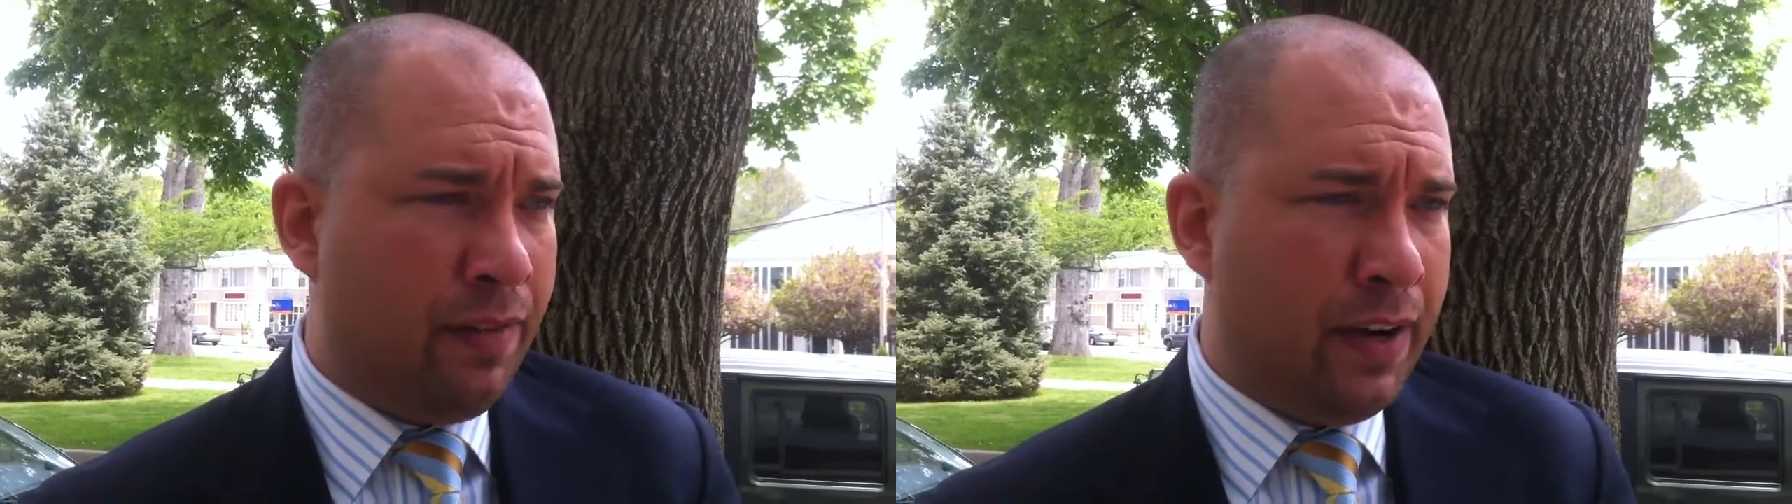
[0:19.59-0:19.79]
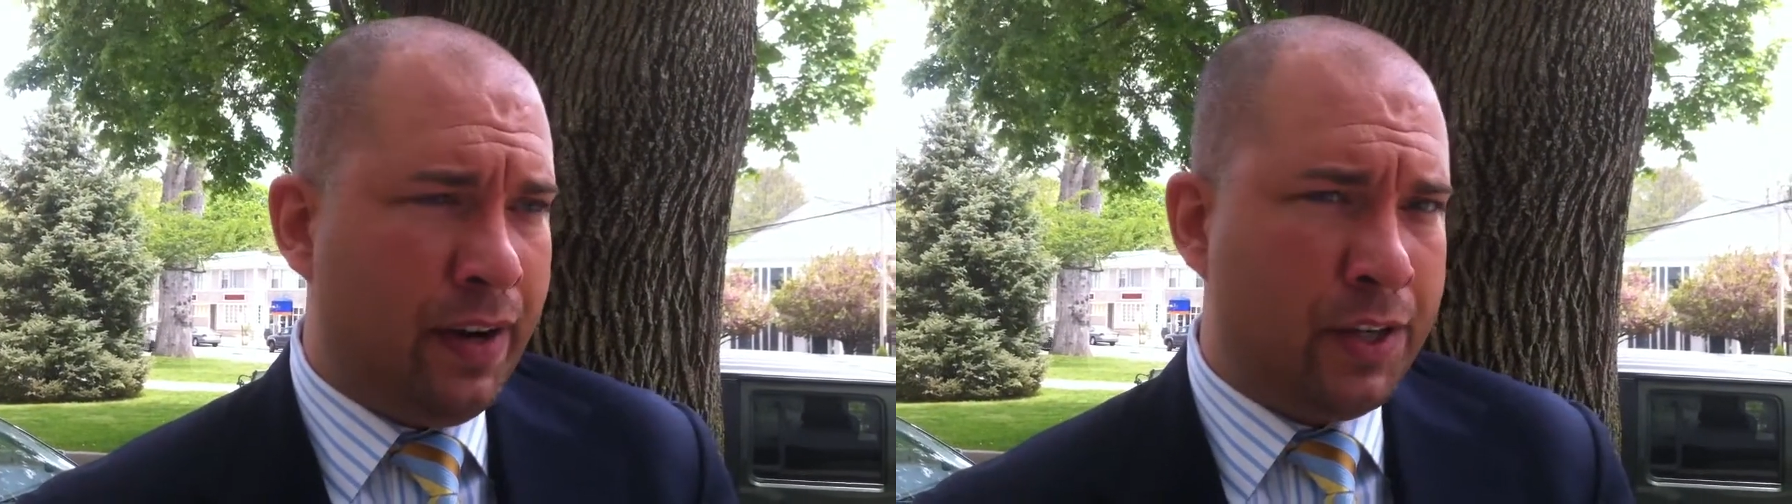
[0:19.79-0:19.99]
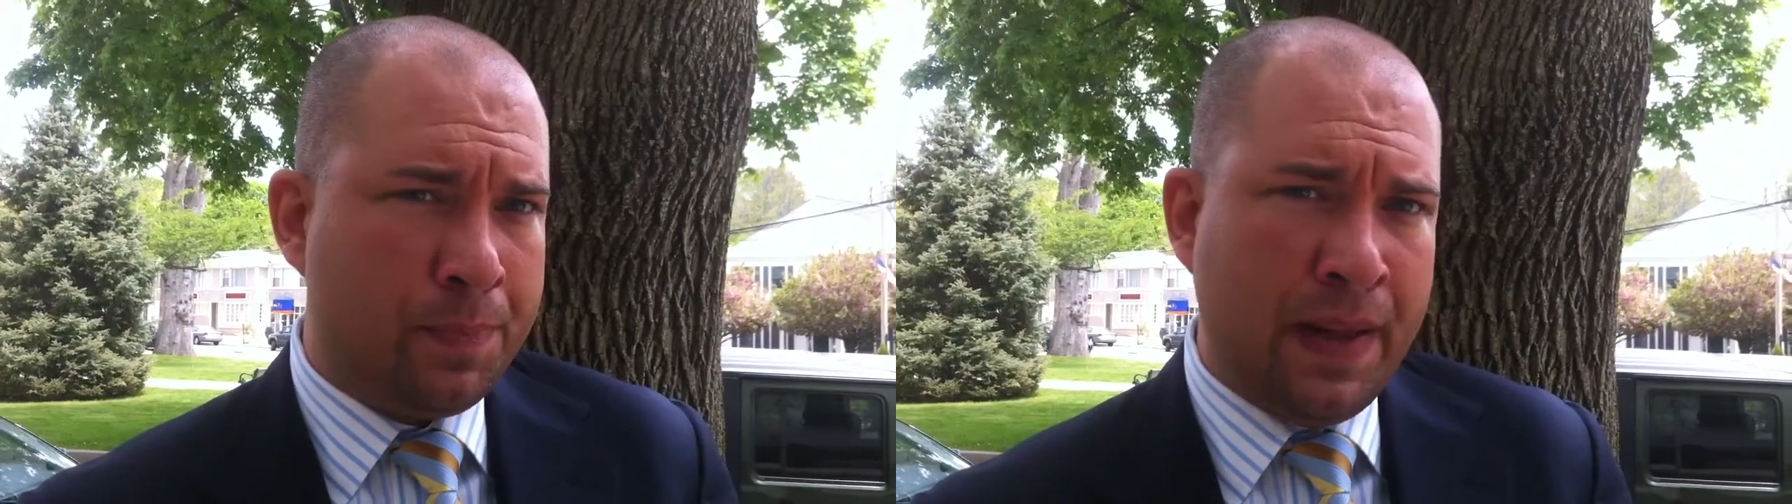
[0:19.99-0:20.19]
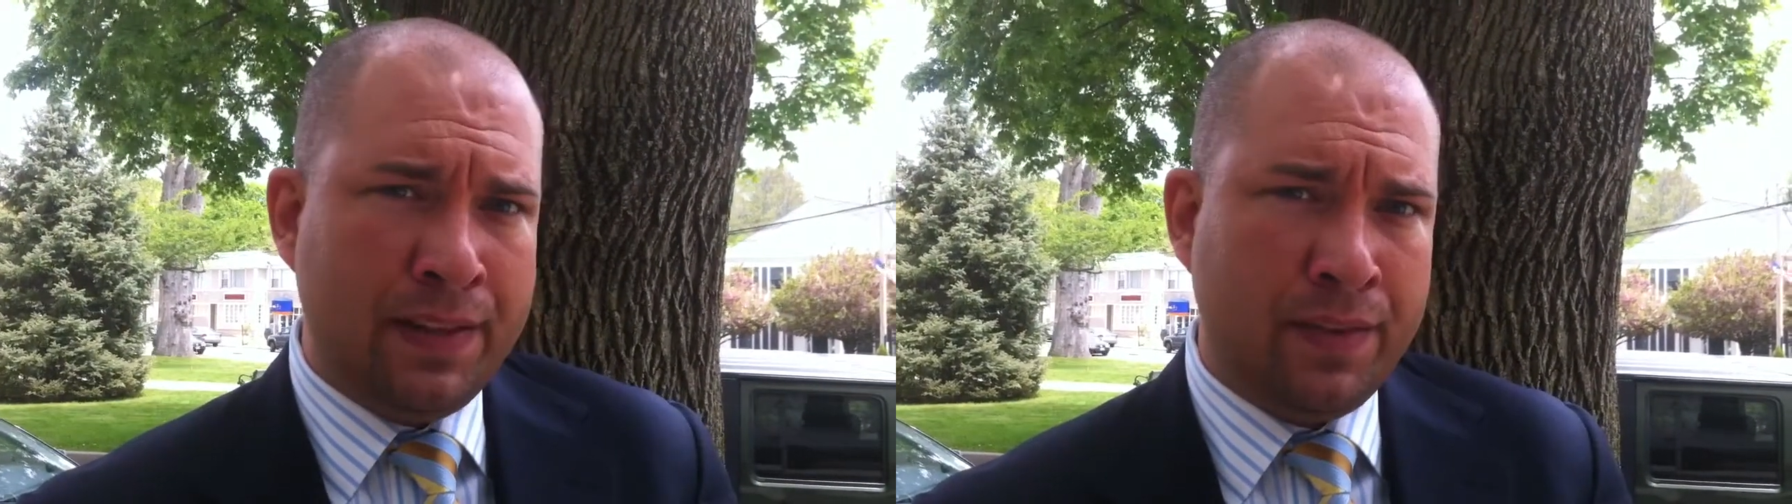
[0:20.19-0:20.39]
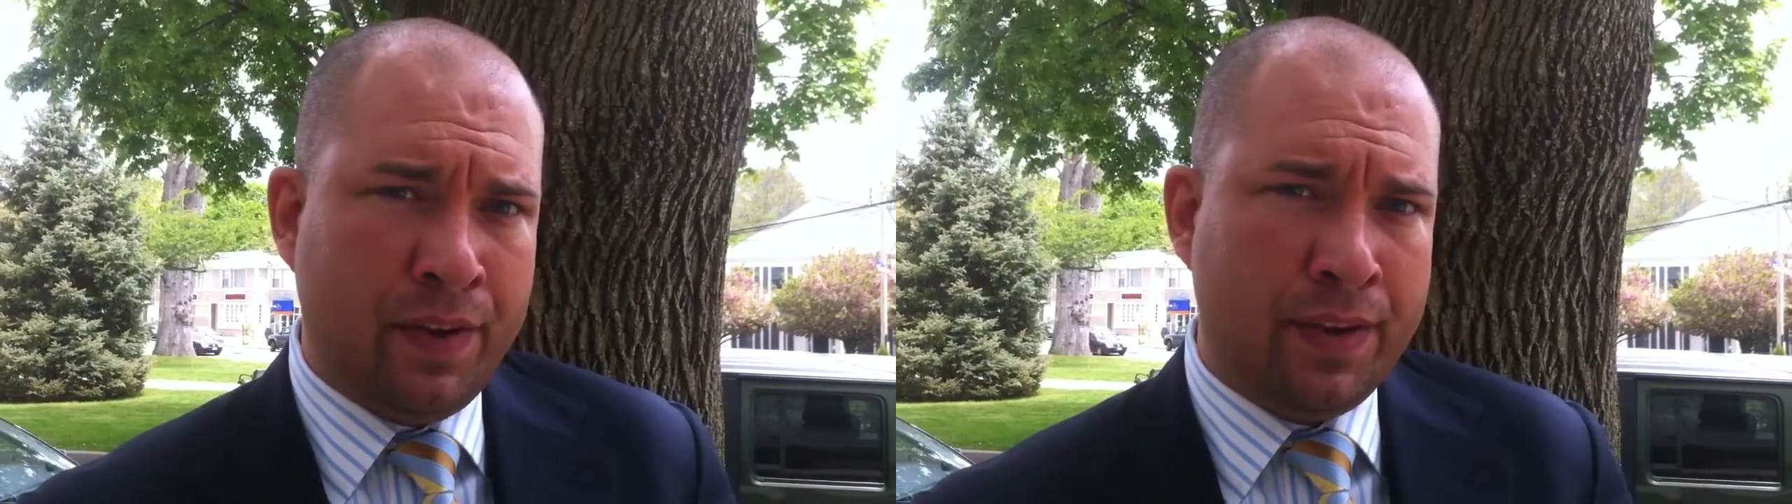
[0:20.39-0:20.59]
very
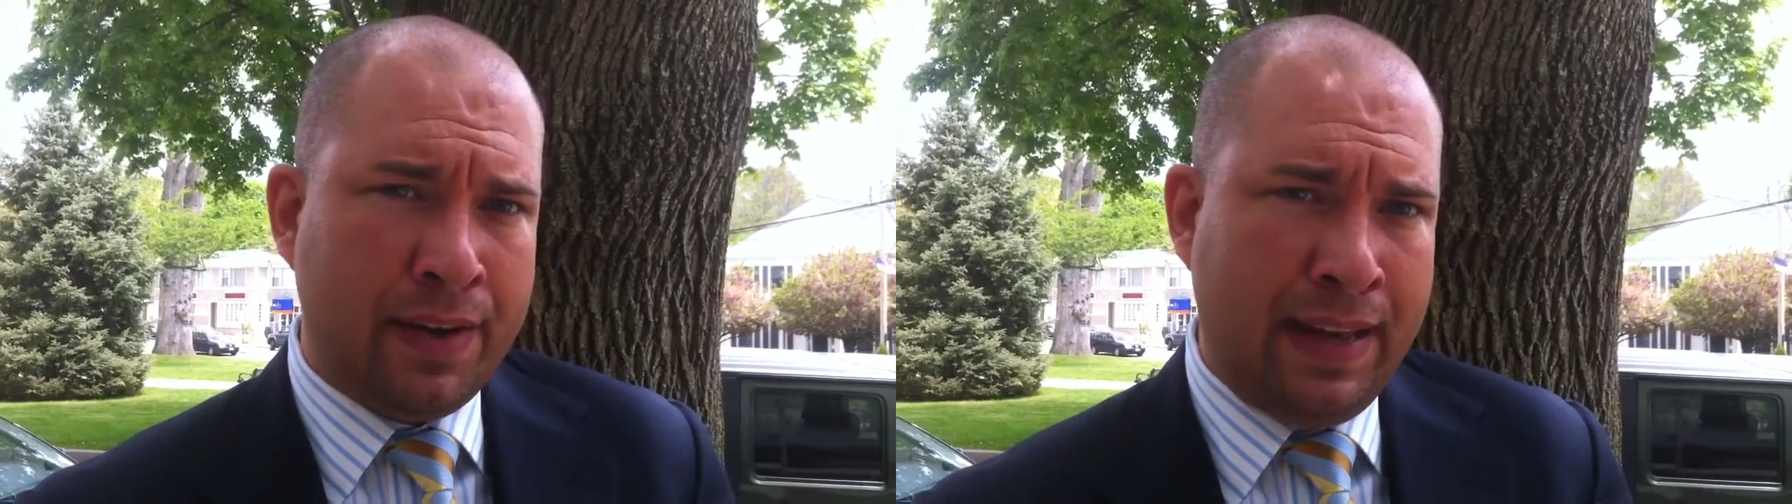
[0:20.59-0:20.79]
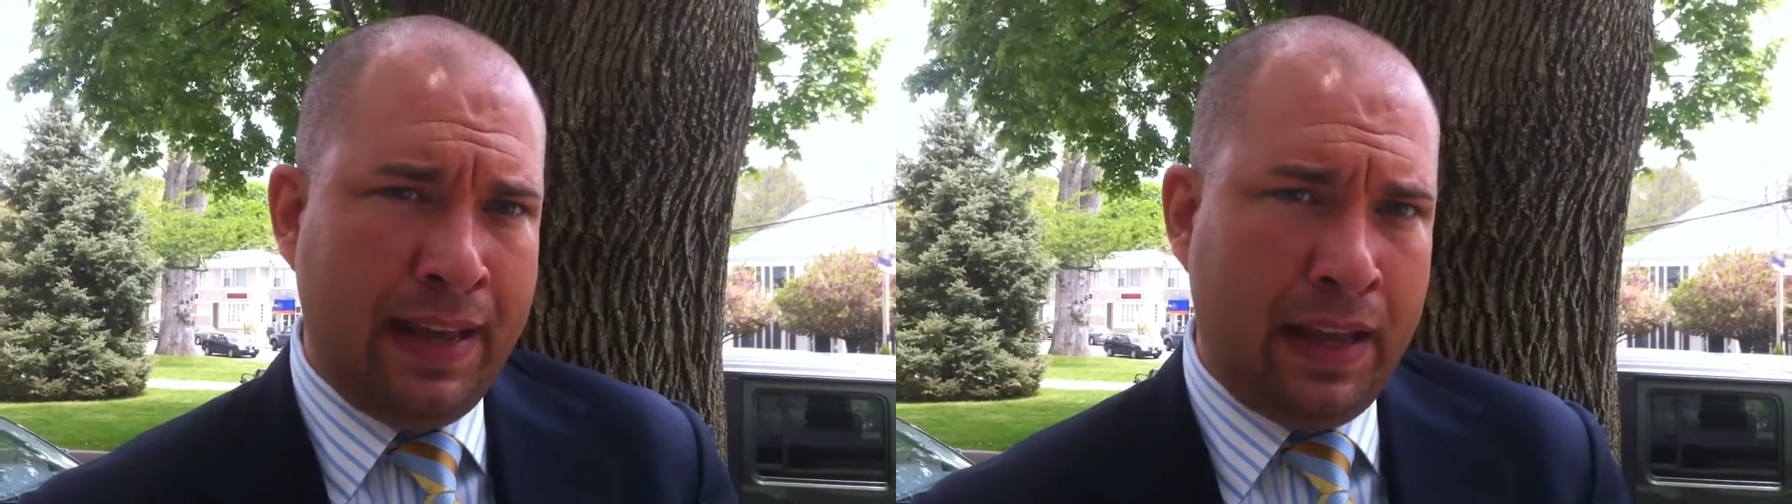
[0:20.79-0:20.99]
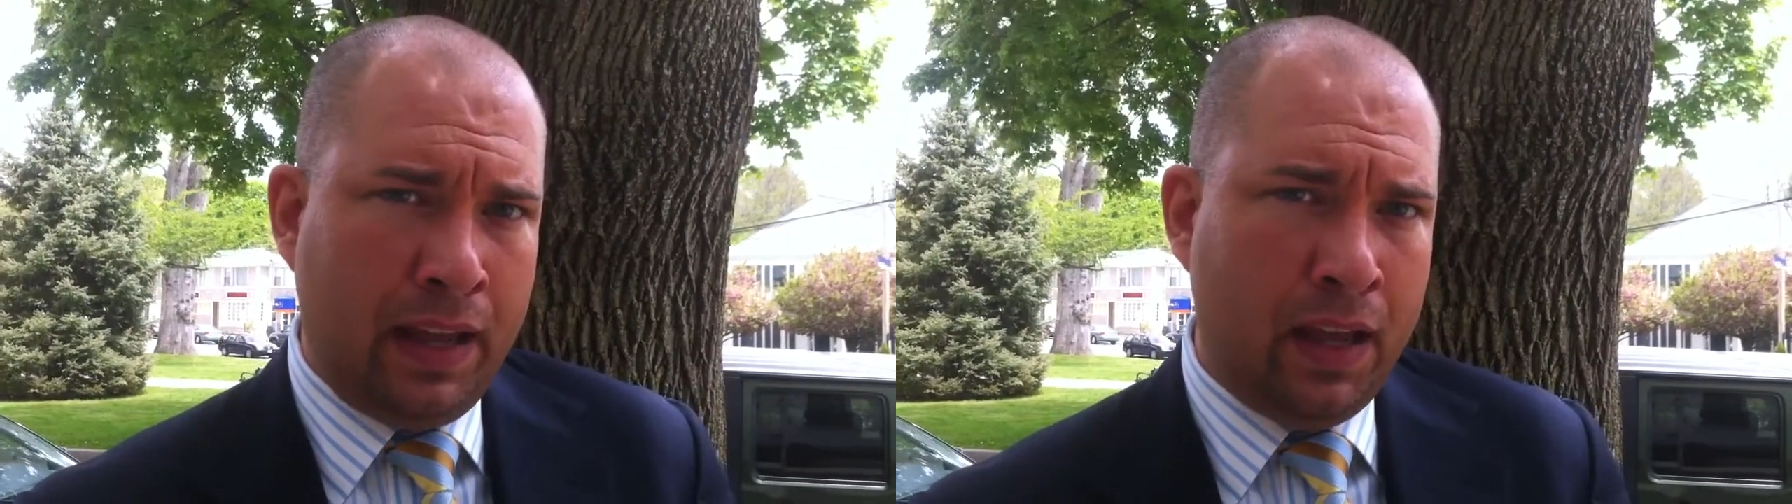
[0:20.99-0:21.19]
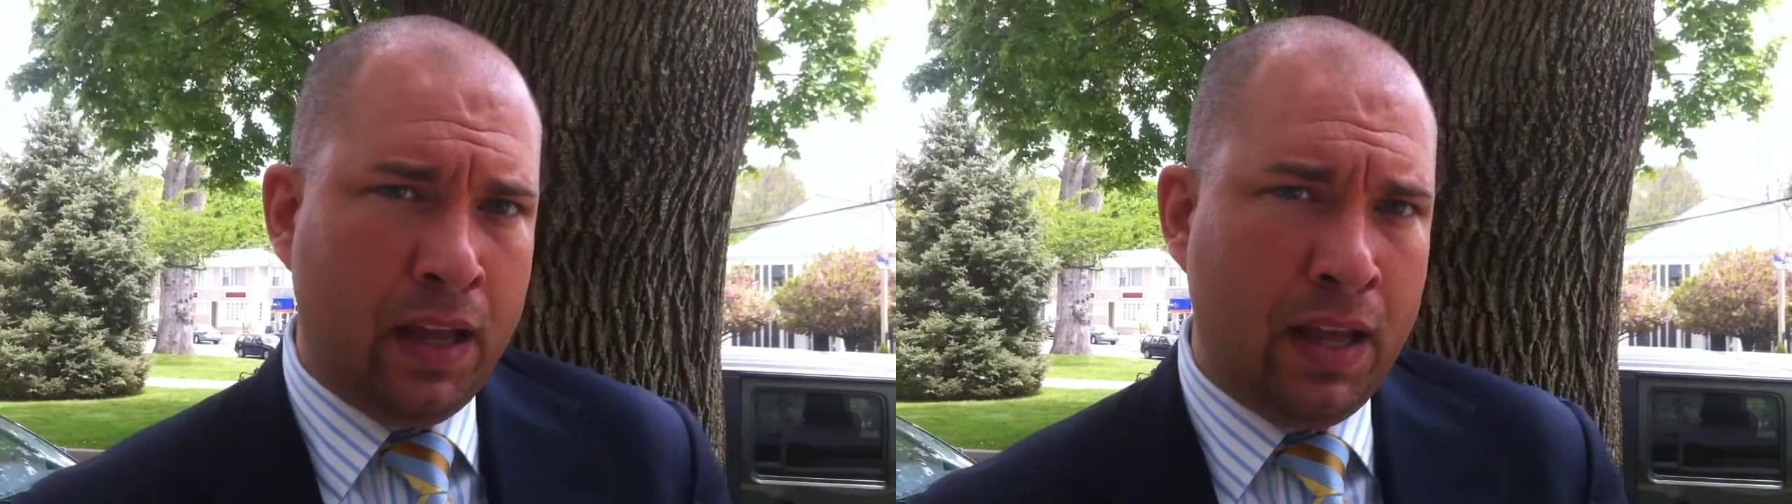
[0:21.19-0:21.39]
expensive undertaking.